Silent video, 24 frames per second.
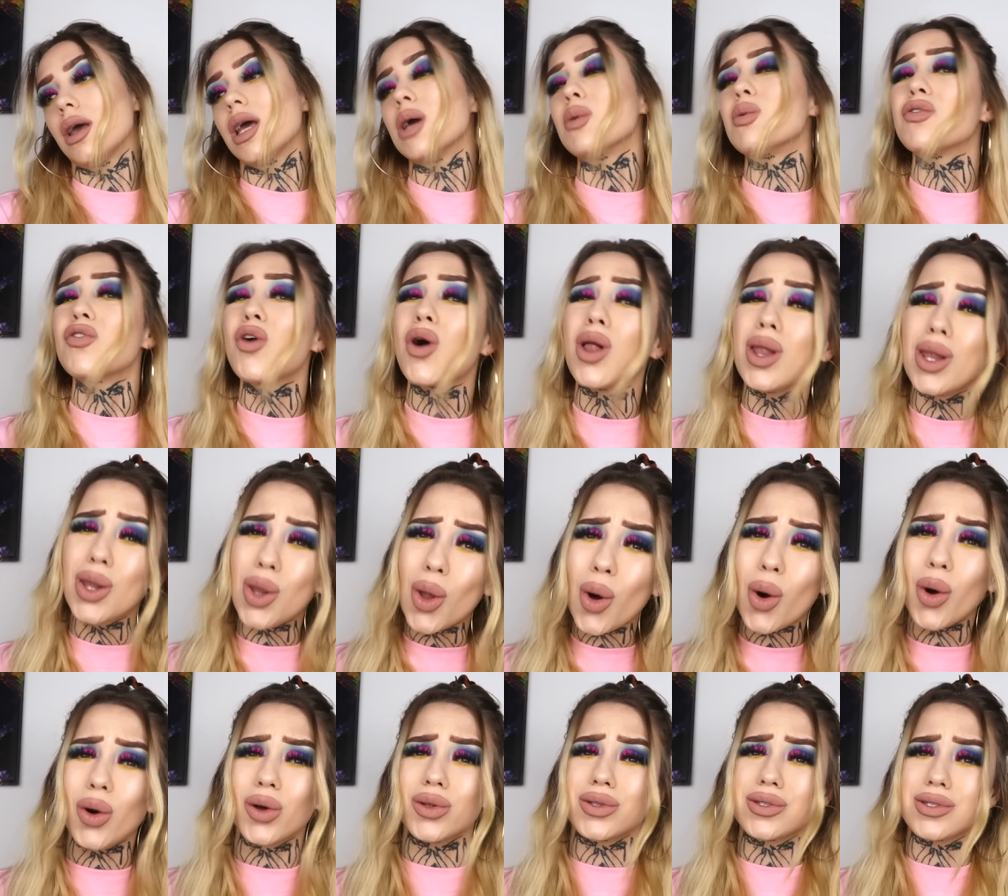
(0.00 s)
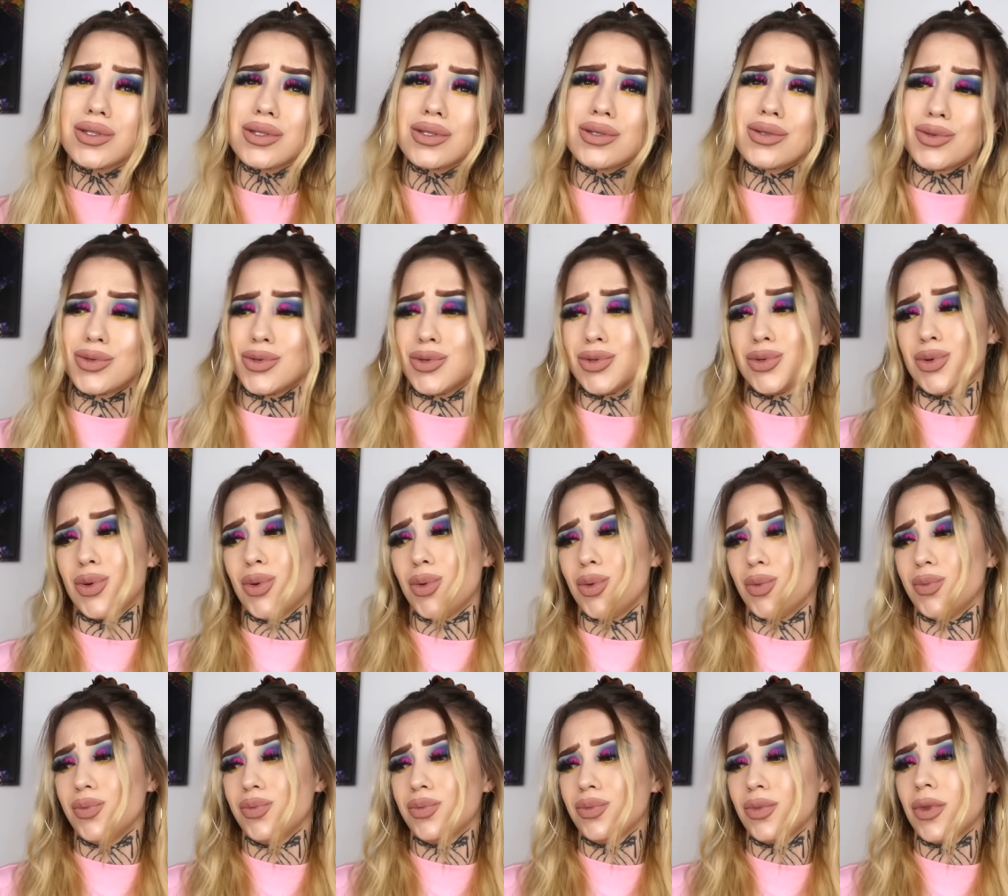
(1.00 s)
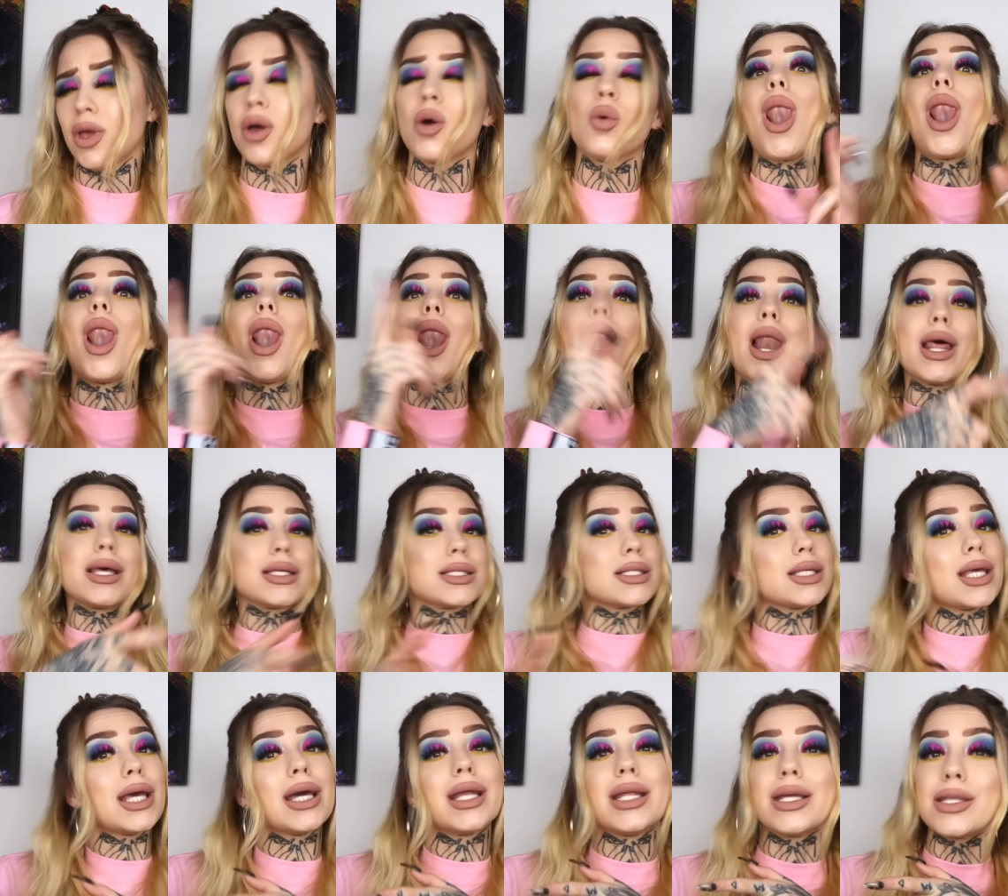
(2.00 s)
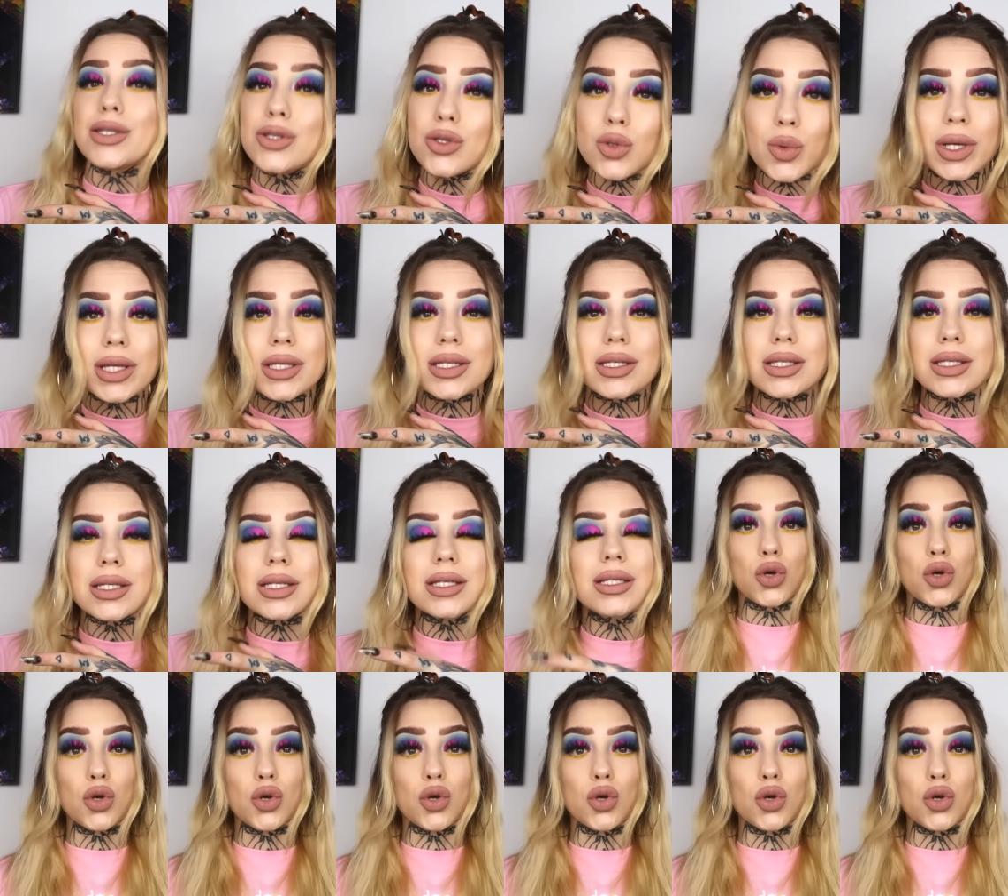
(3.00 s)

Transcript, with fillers: and we've got a lot so let's get into it.